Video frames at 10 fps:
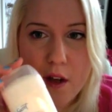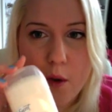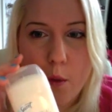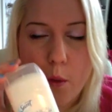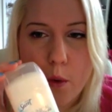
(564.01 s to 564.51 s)

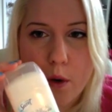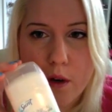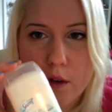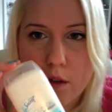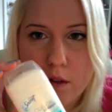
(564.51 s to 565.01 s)

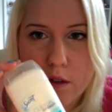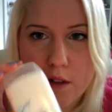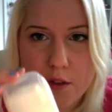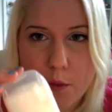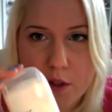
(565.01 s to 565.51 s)
or
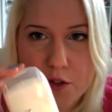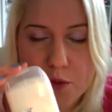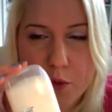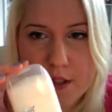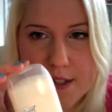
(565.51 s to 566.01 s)
this one is
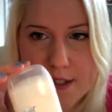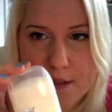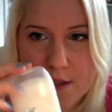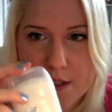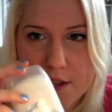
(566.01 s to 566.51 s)
2.6
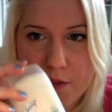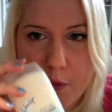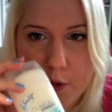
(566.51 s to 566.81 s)
ounces for